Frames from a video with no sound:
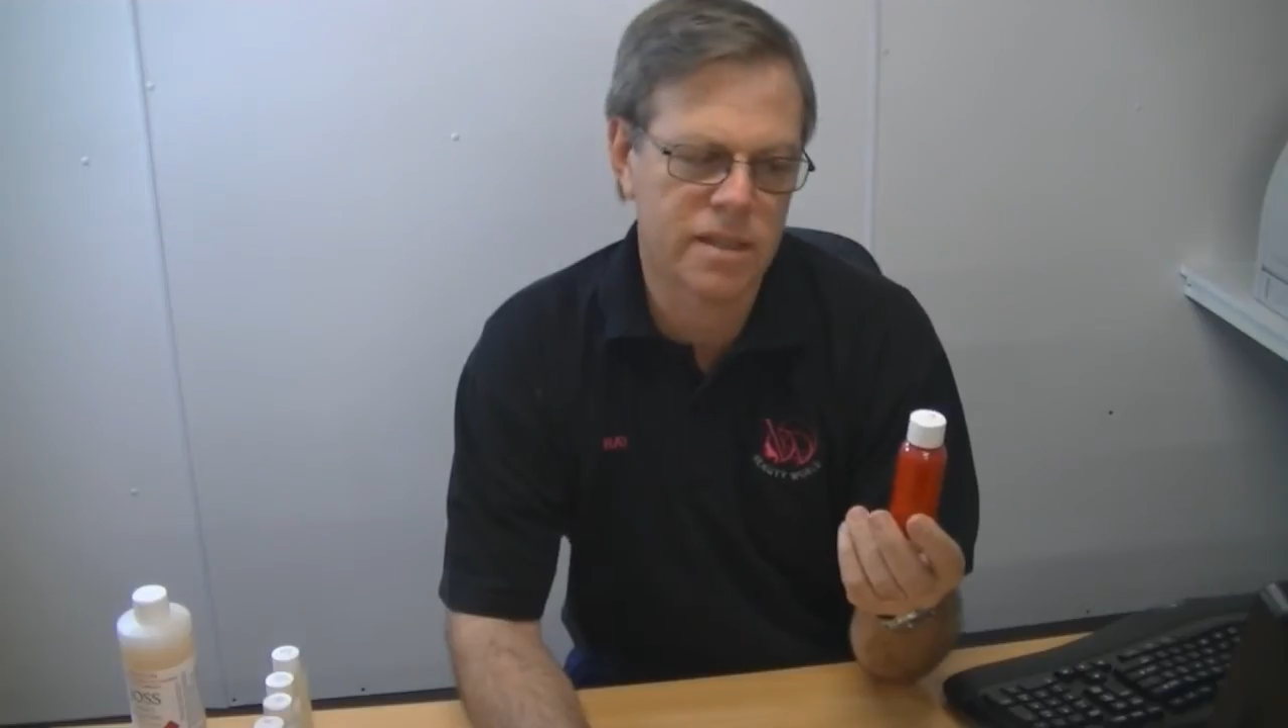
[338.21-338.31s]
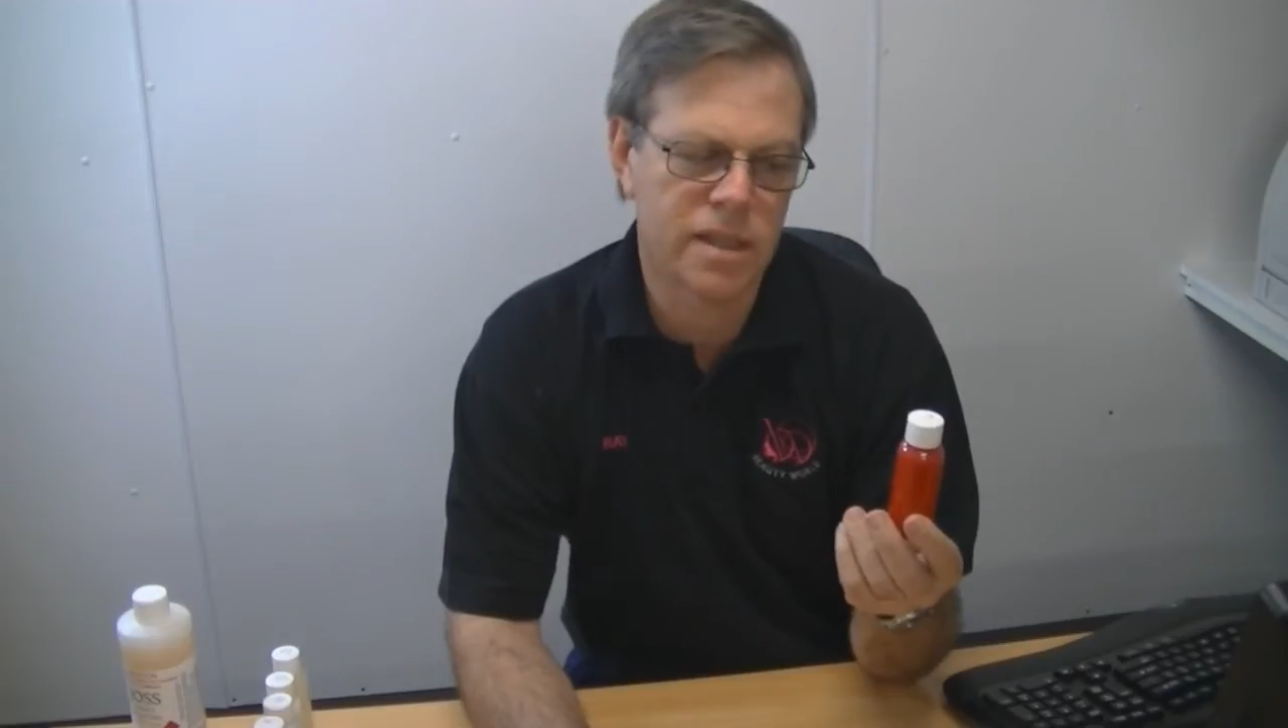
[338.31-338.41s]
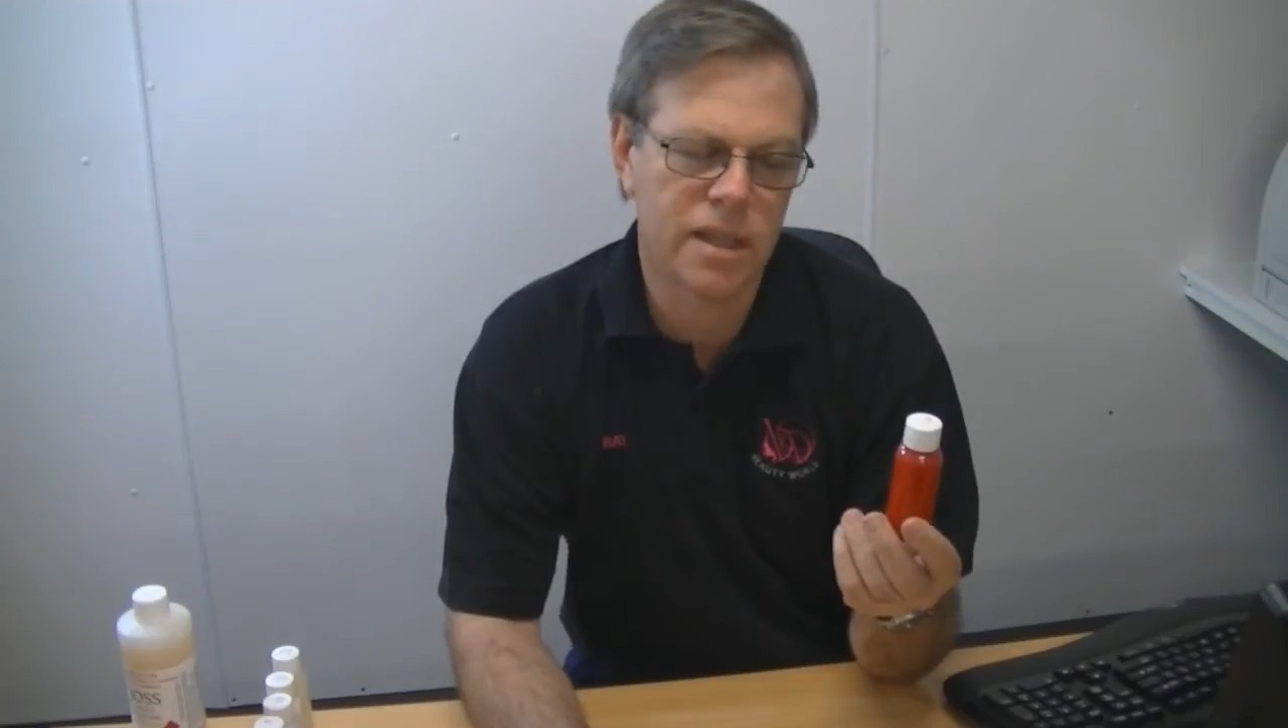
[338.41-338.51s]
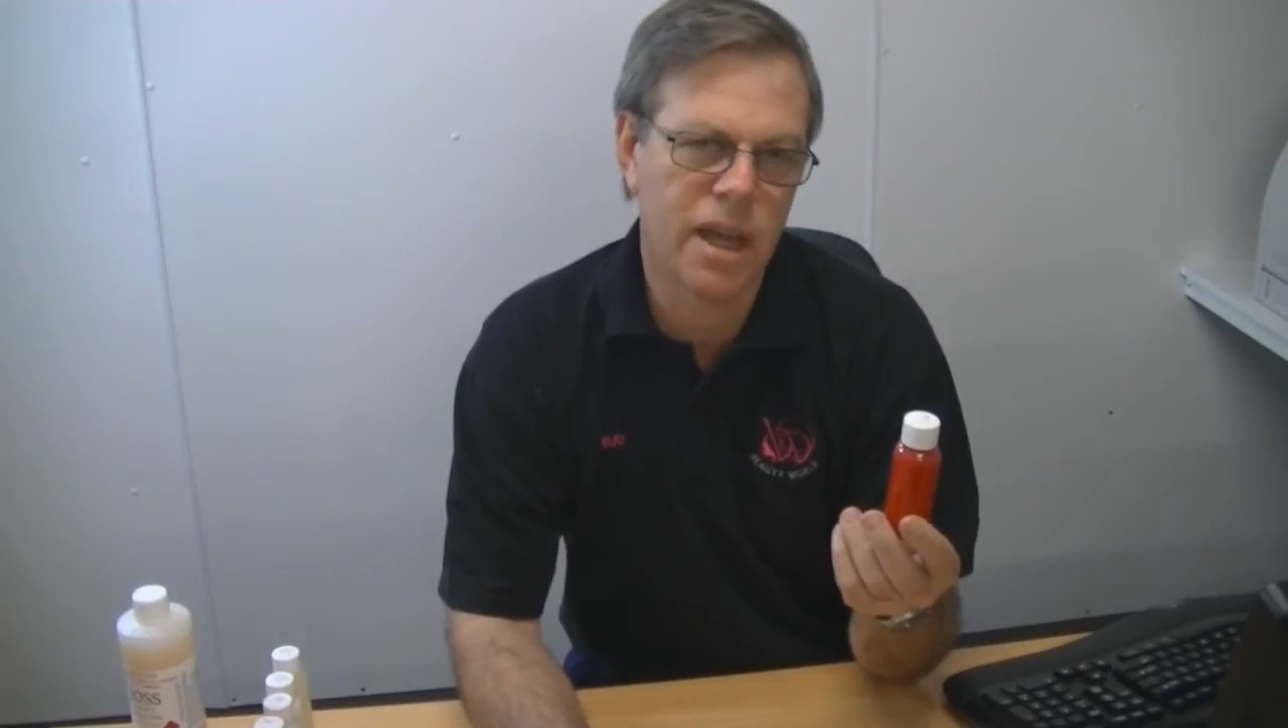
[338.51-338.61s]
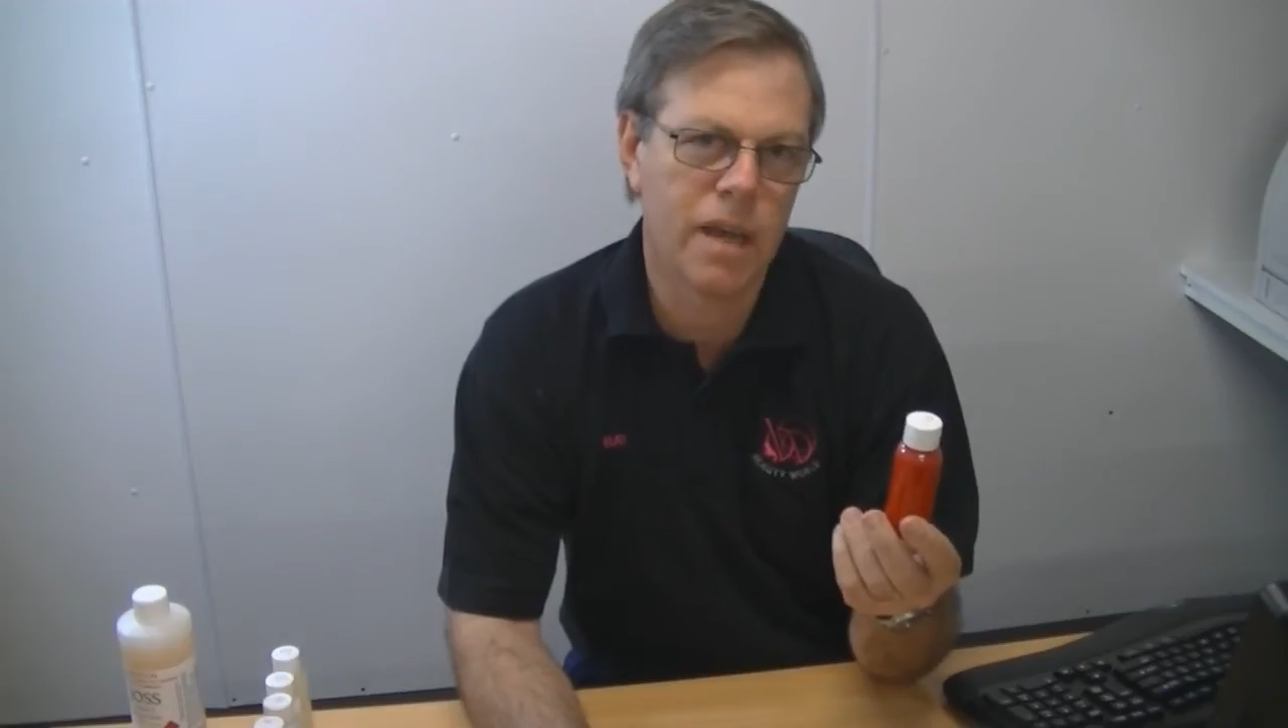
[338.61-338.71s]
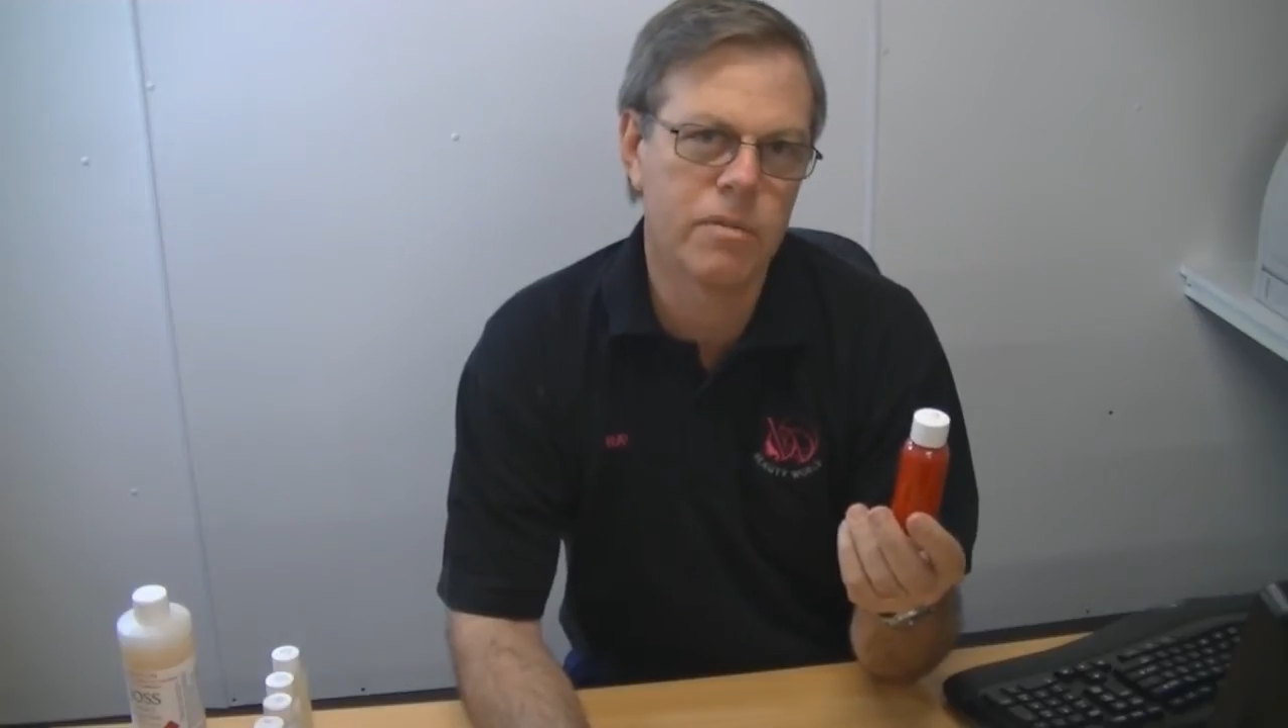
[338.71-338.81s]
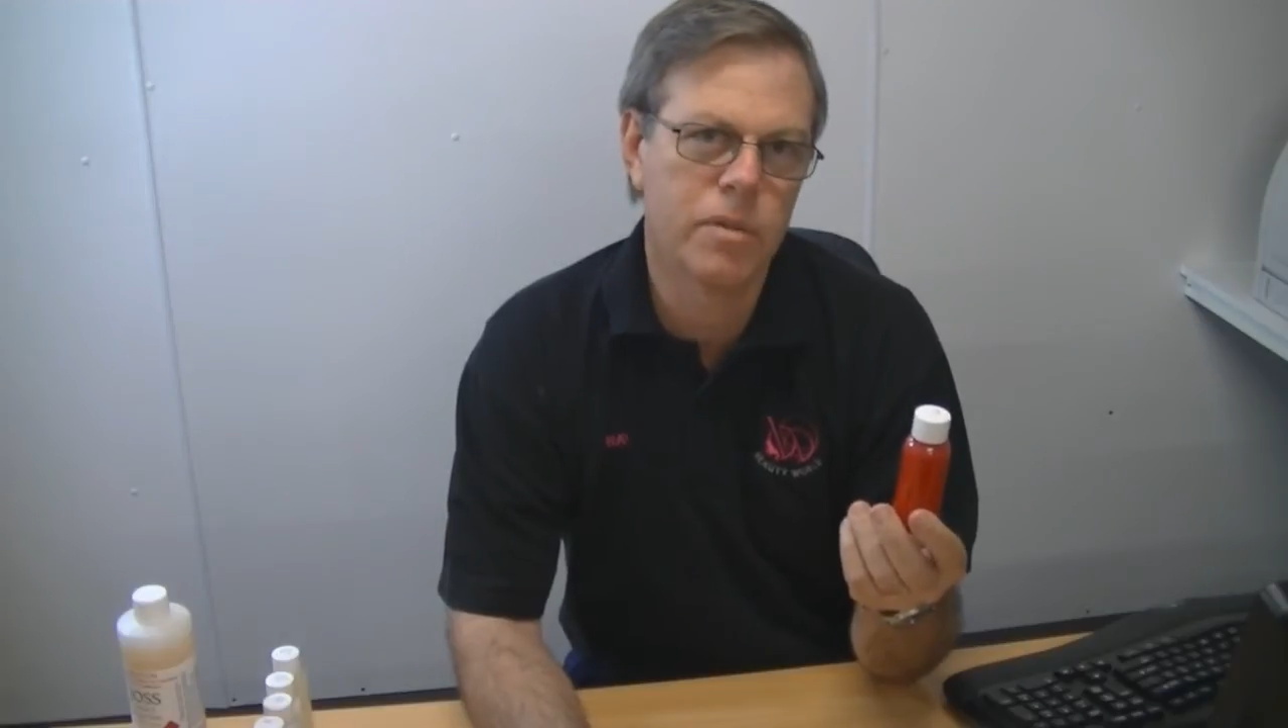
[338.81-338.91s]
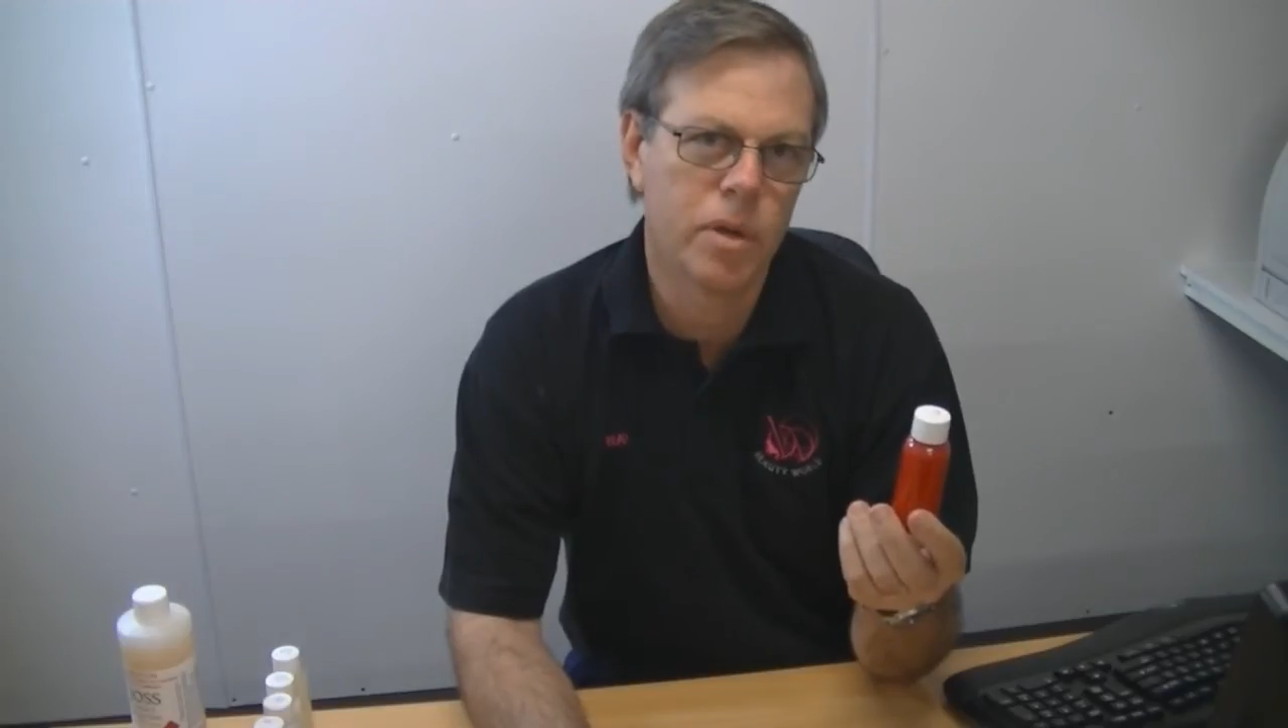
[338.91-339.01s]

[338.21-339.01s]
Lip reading: see it have